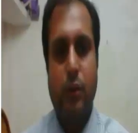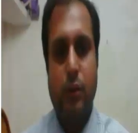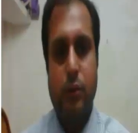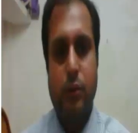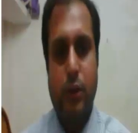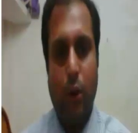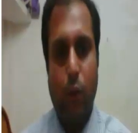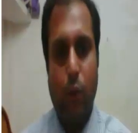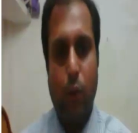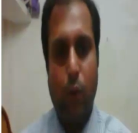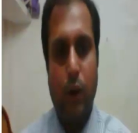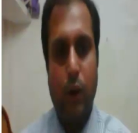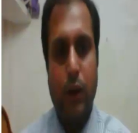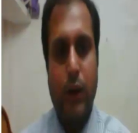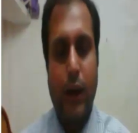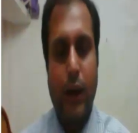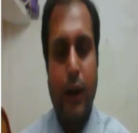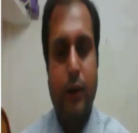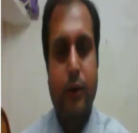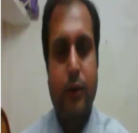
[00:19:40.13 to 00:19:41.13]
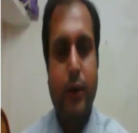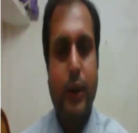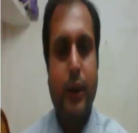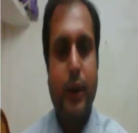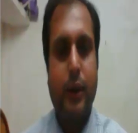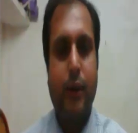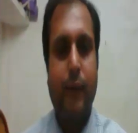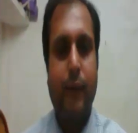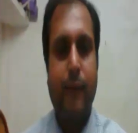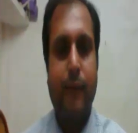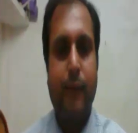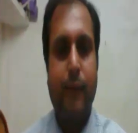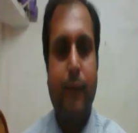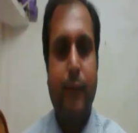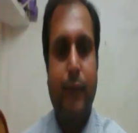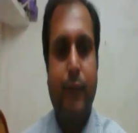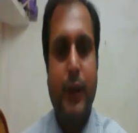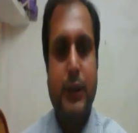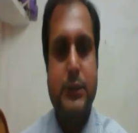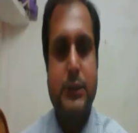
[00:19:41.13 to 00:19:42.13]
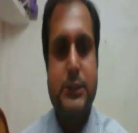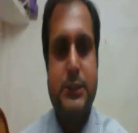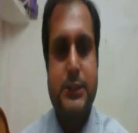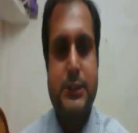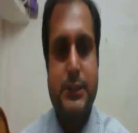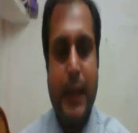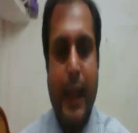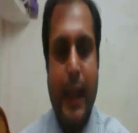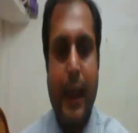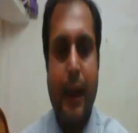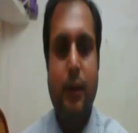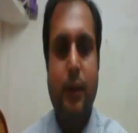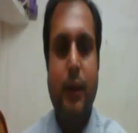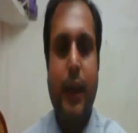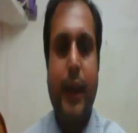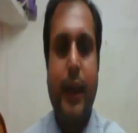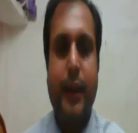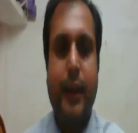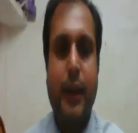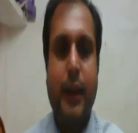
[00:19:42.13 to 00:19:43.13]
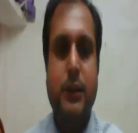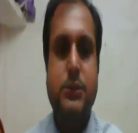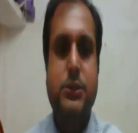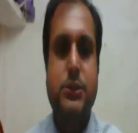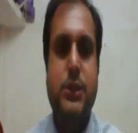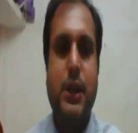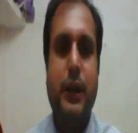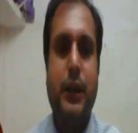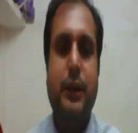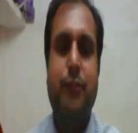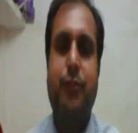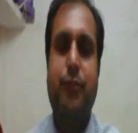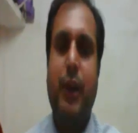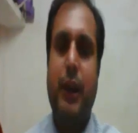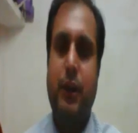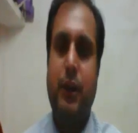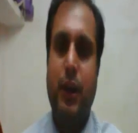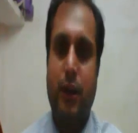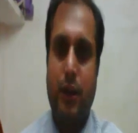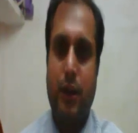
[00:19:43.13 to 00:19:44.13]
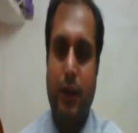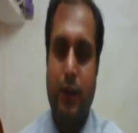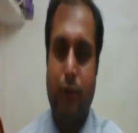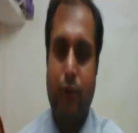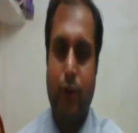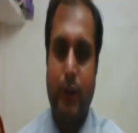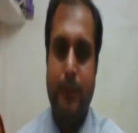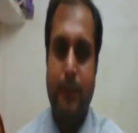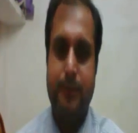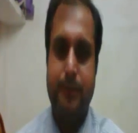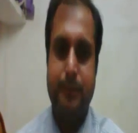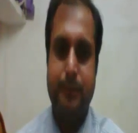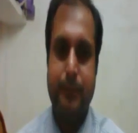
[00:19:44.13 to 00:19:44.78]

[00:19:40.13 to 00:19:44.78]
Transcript: the whole country will stand against the defender country,